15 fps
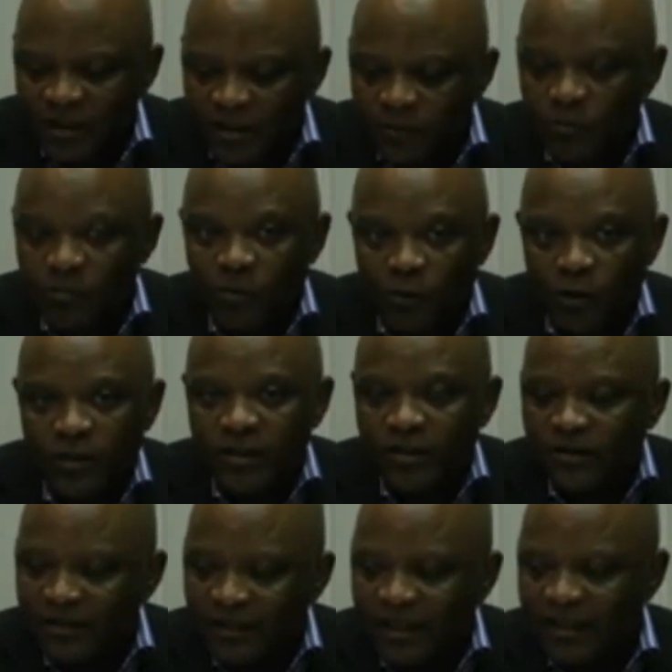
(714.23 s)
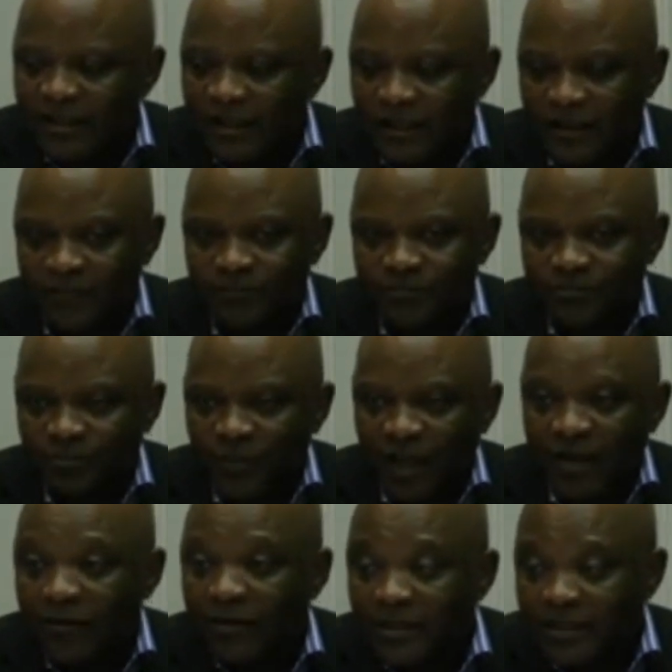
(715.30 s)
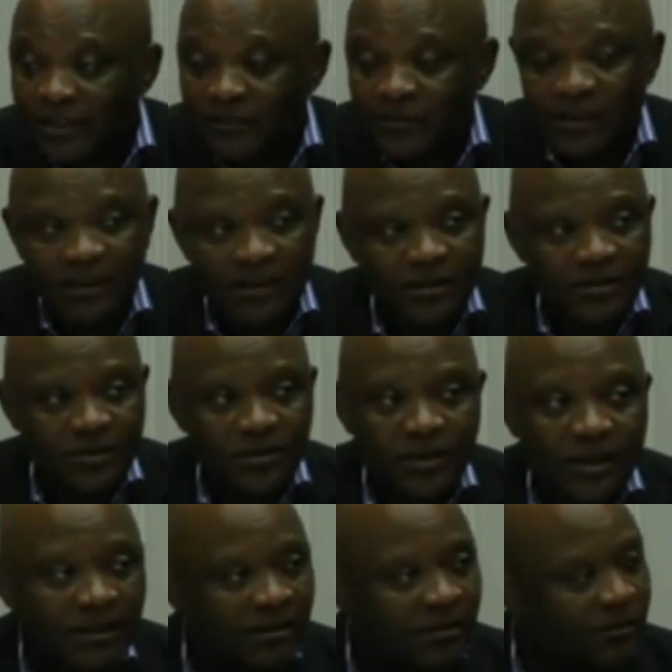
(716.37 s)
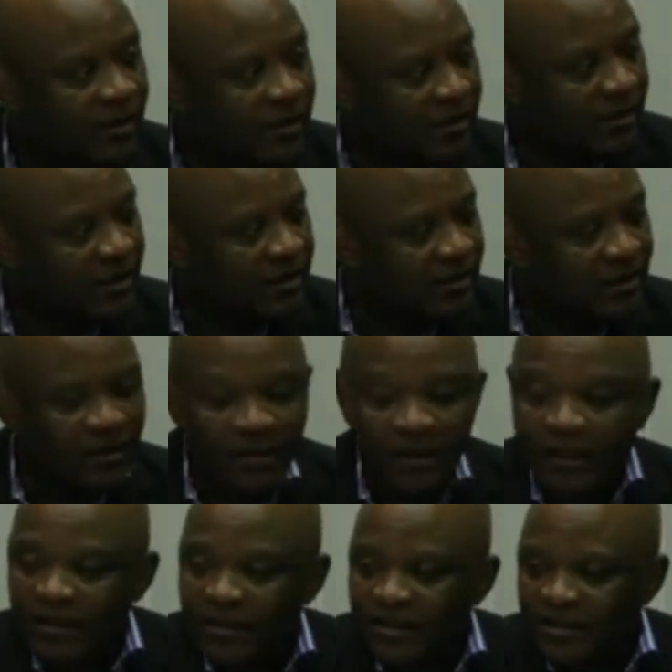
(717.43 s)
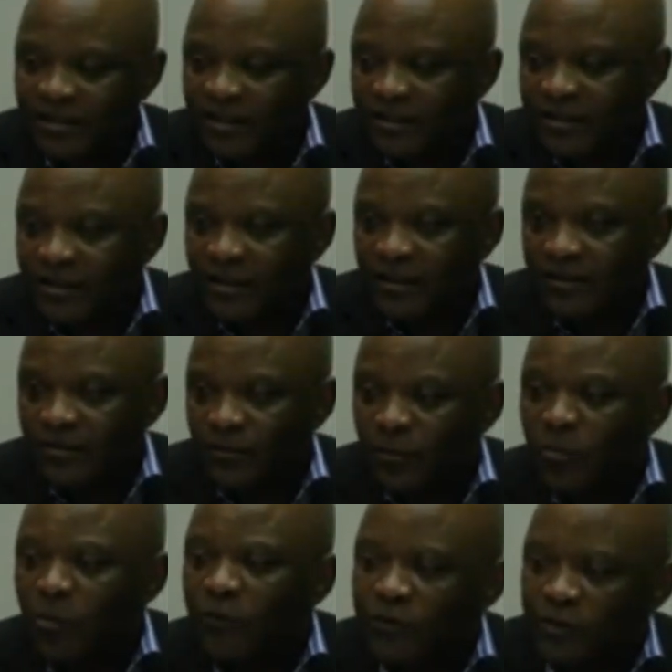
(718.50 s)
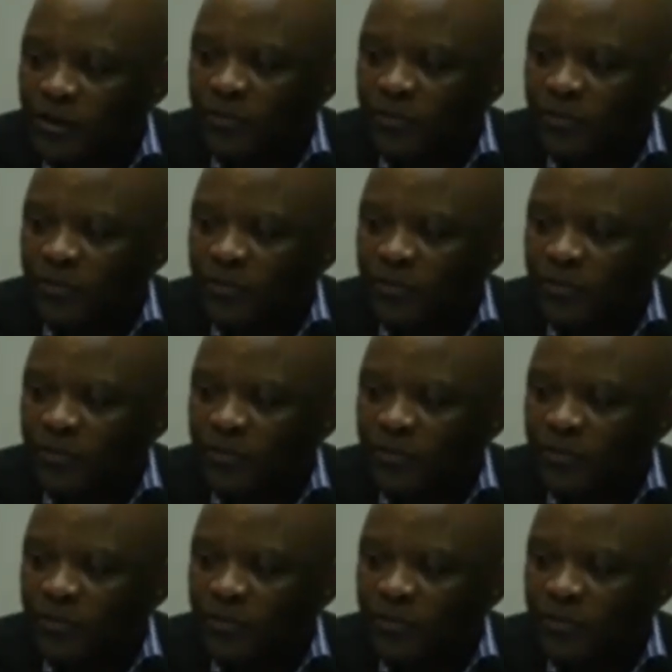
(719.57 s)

We'll be working on that aggressively, so that that list is we move to the